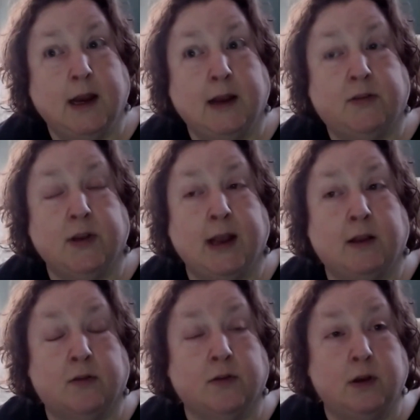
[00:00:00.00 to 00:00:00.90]
It's
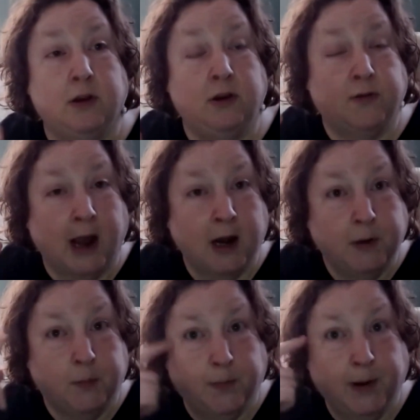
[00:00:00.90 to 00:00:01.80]
you've got to
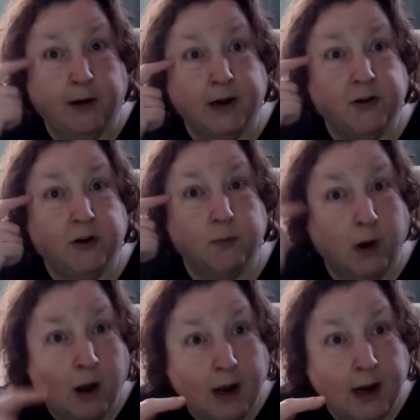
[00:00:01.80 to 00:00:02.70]
be prepared in your
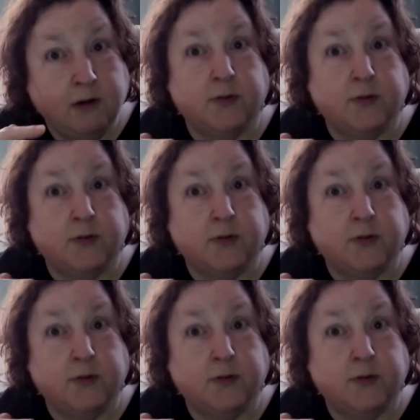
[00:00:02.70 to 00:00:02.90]
mind.